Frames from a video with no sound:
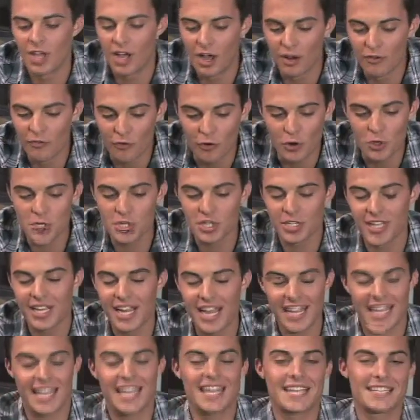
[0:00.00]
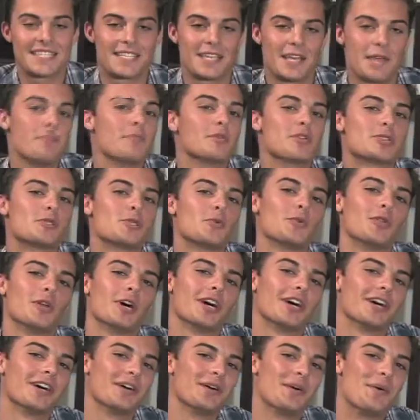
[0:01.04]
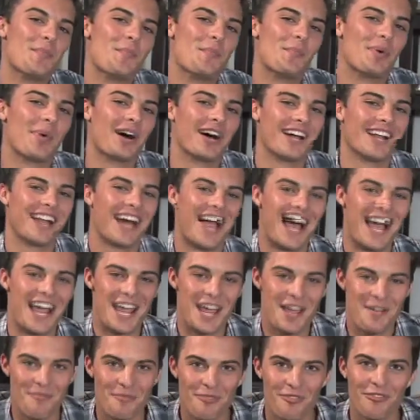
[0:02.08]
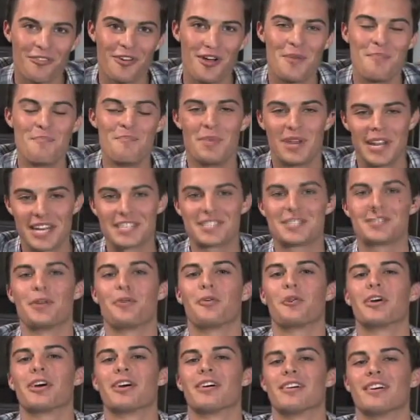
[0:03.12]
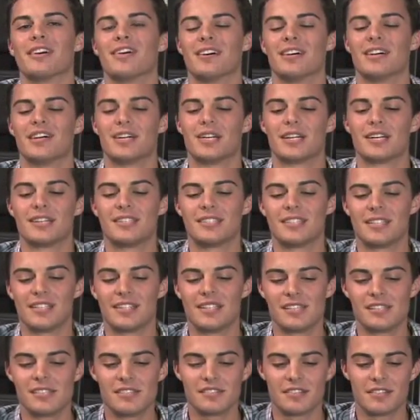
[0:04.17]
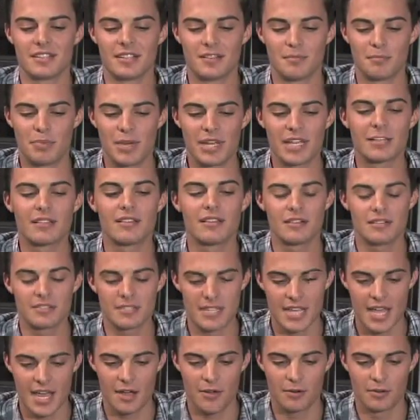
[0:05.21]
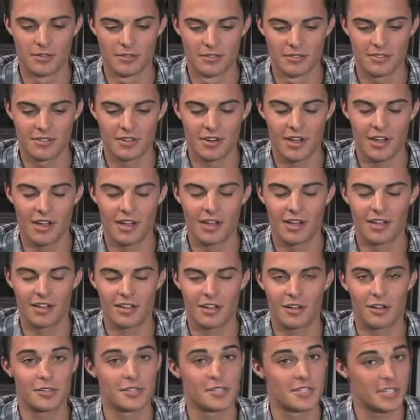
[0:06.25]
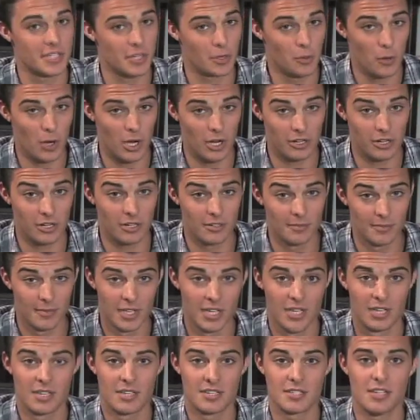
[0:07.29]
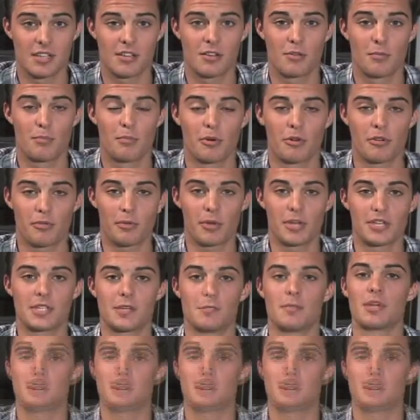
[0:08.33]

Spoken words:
Unfortunately, I can't say Missoula, but I am from Minnesota, big little town called Stillwater, so birthplace